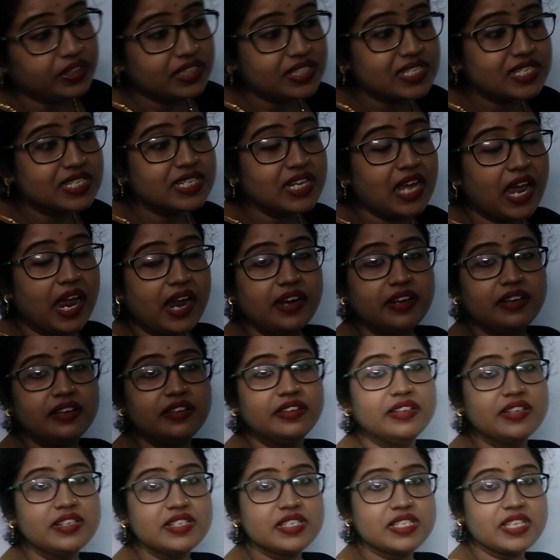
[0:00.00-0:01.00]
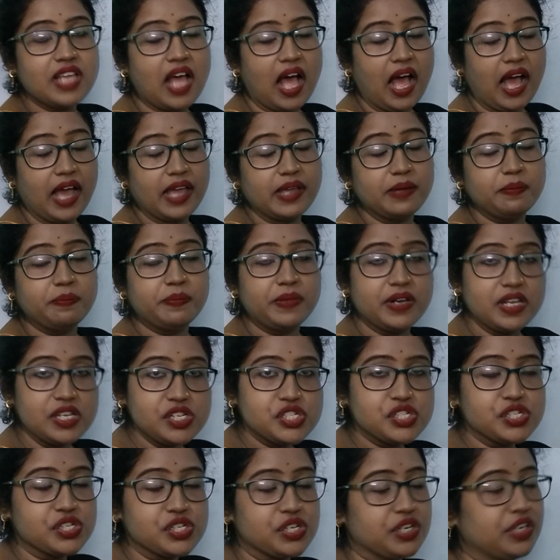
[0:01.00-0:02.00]
withstand this high
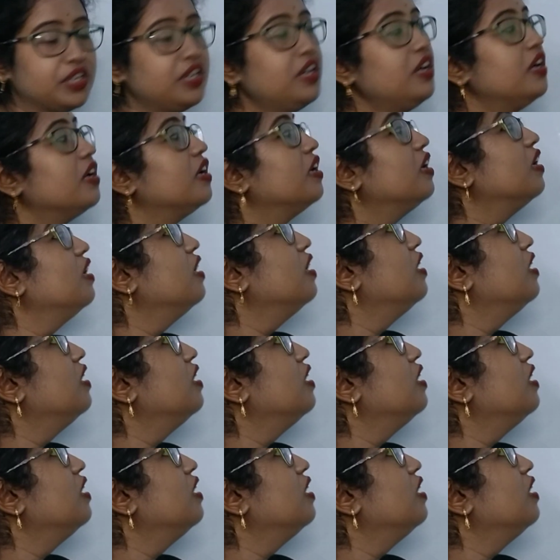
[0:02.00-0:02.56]
pressure,